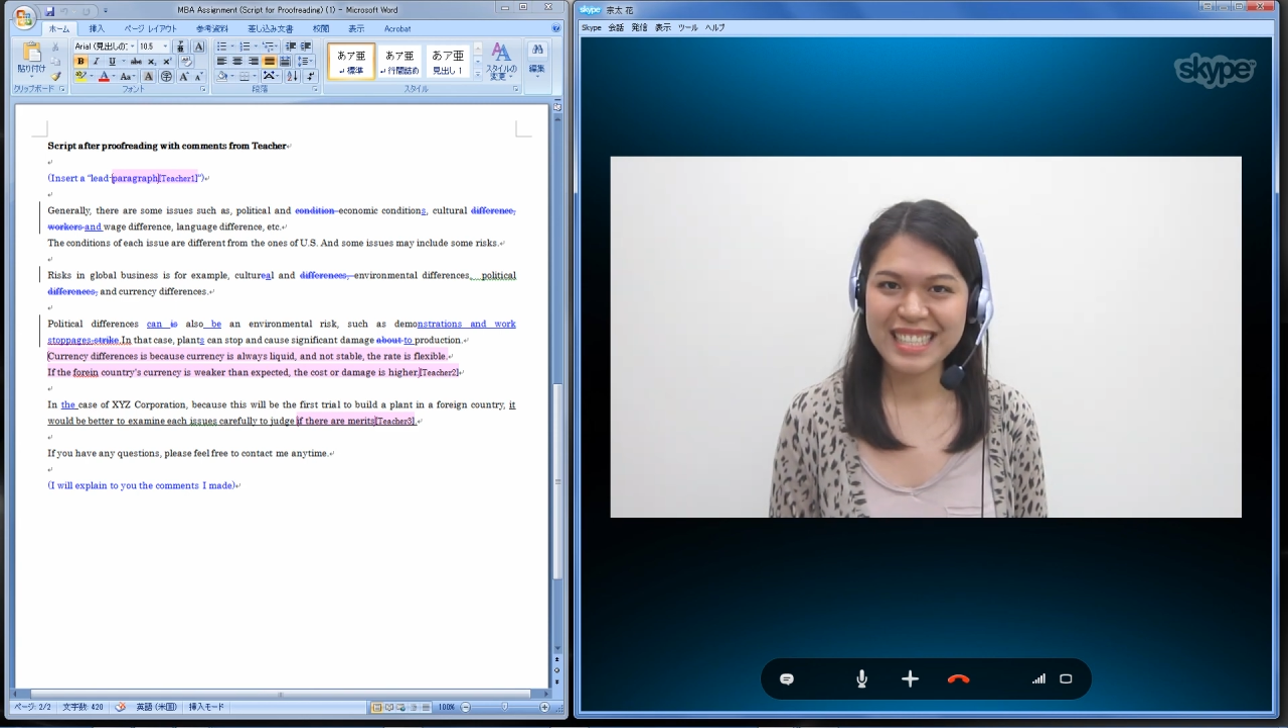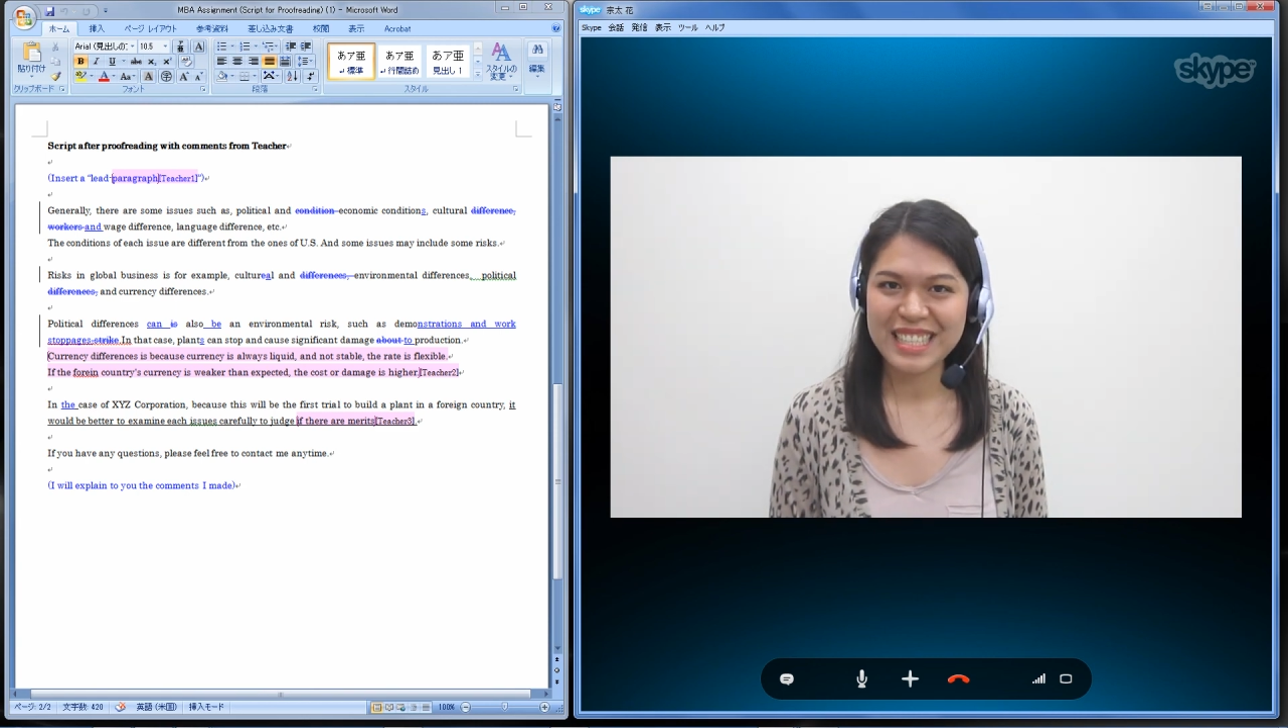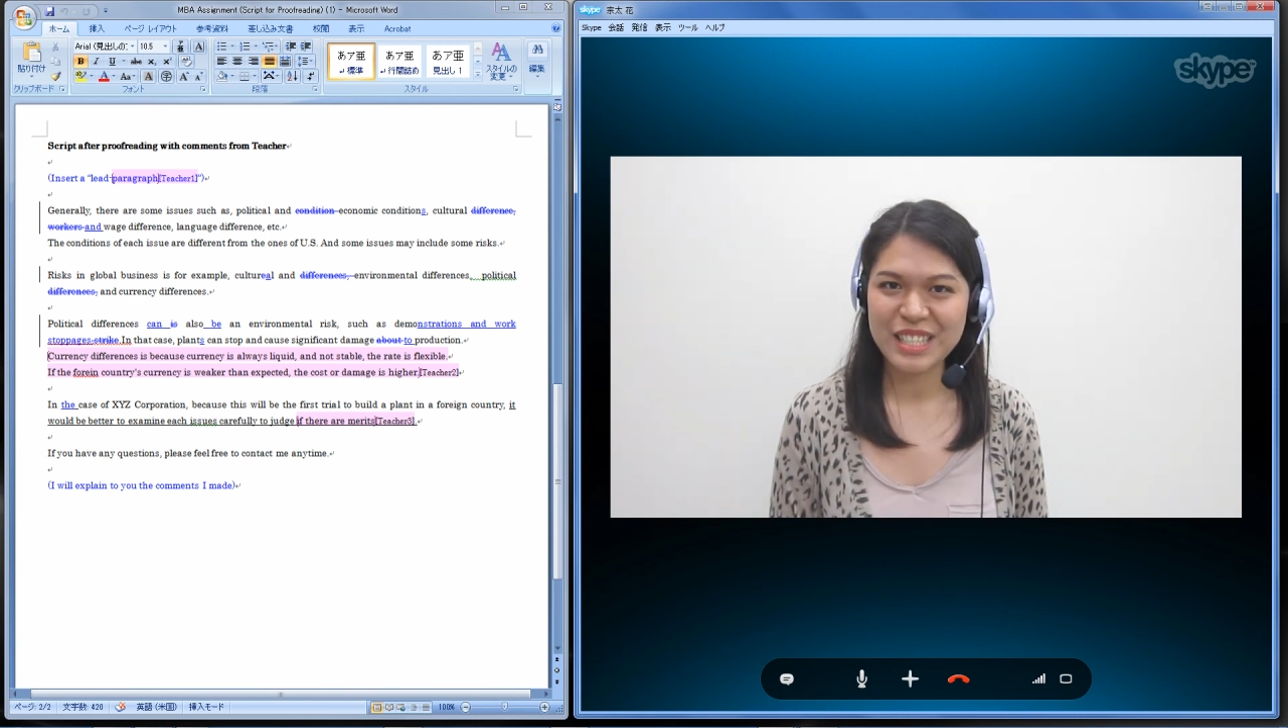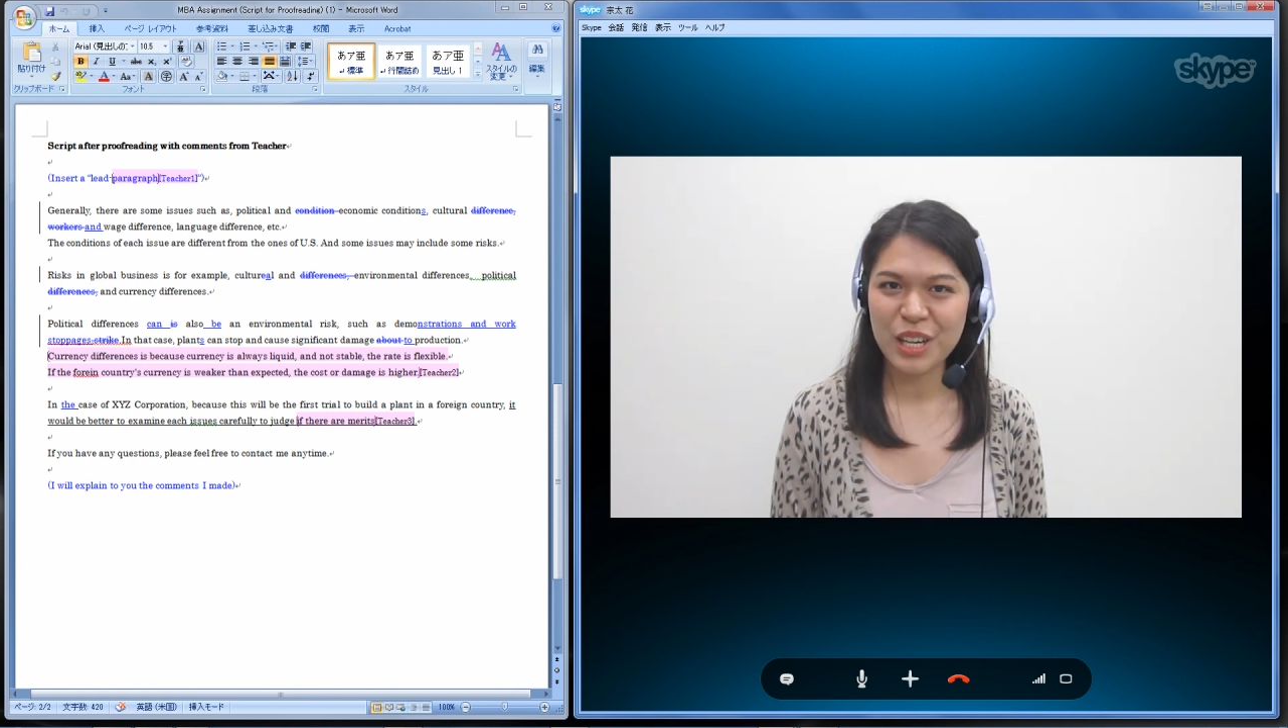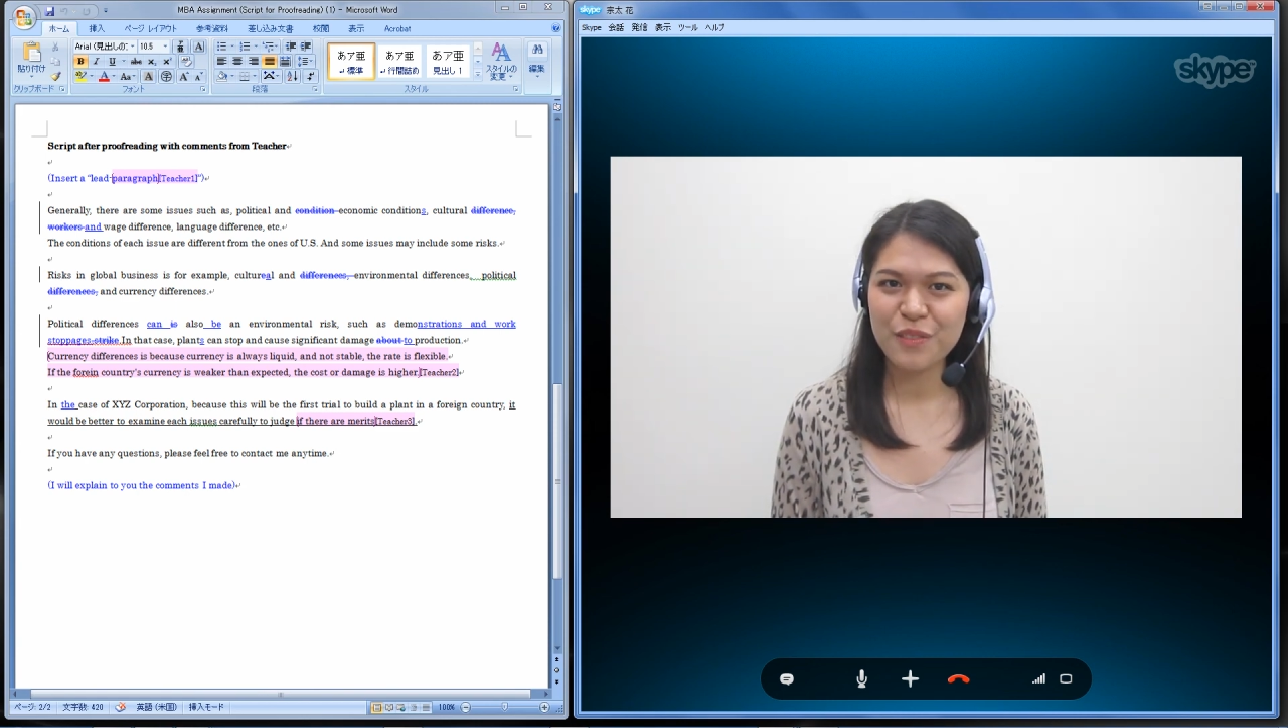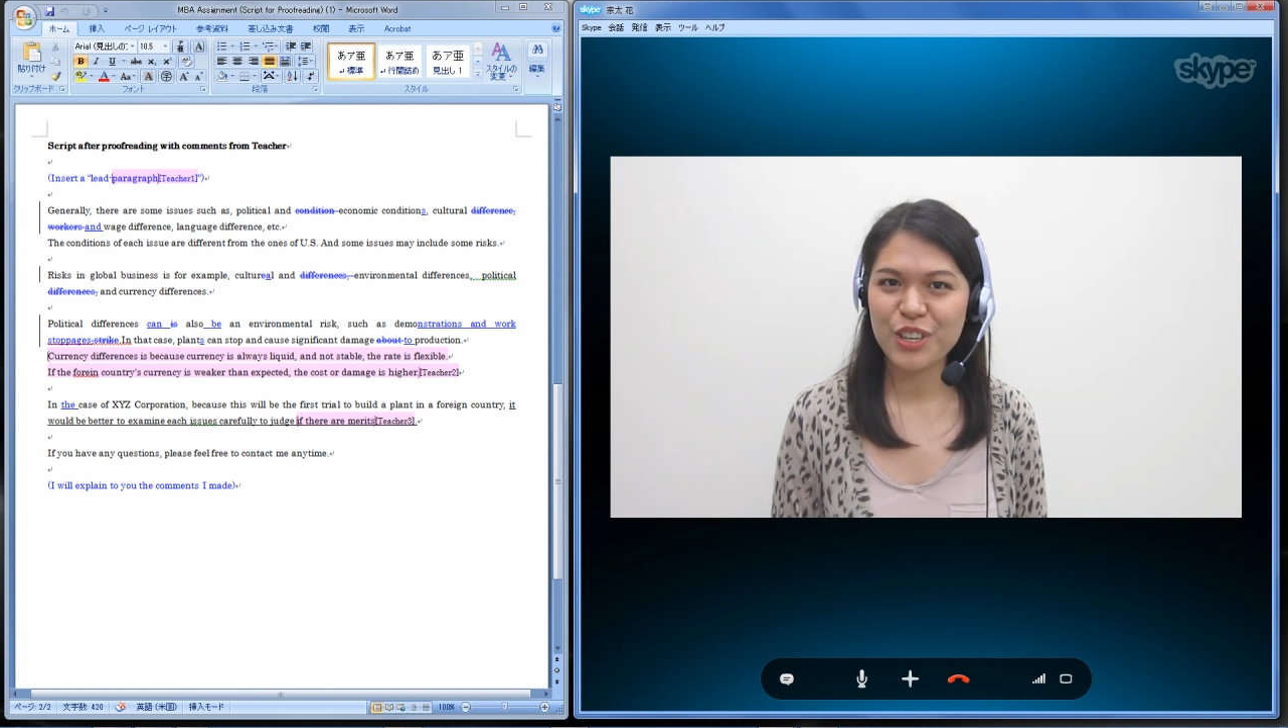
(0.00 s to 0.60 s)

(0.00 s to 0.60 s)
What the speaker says: is all